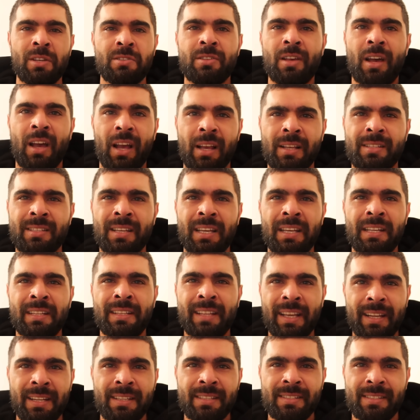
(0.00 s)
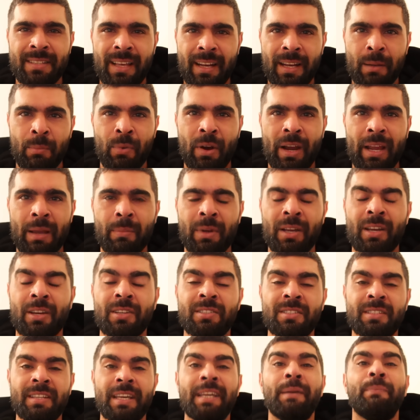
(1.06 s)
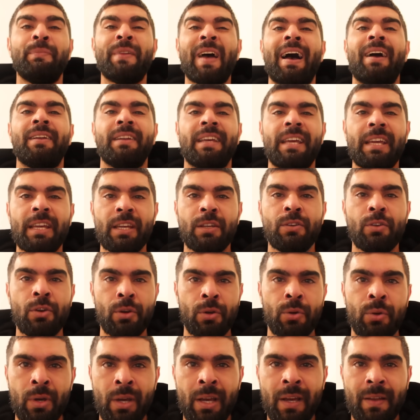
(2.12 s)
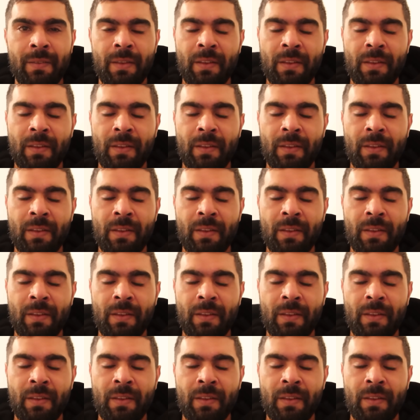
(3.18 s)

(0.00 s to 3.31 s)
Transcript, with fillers: Zirkzee didn't celebrate because deep down he knew